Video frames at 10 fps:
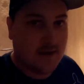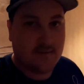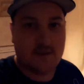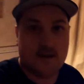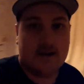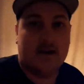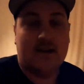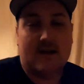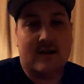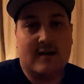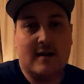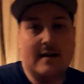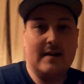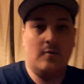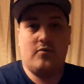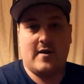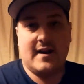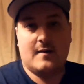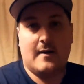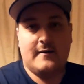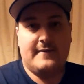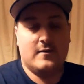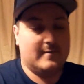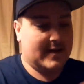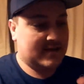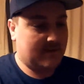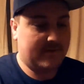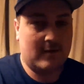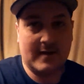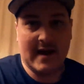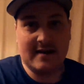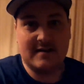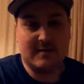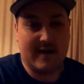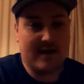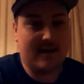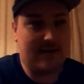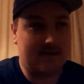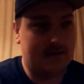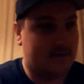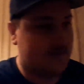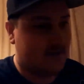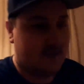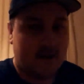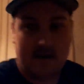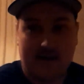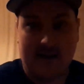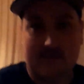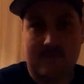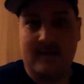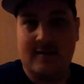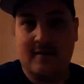bit of a little break while I film this before we get into it. Um,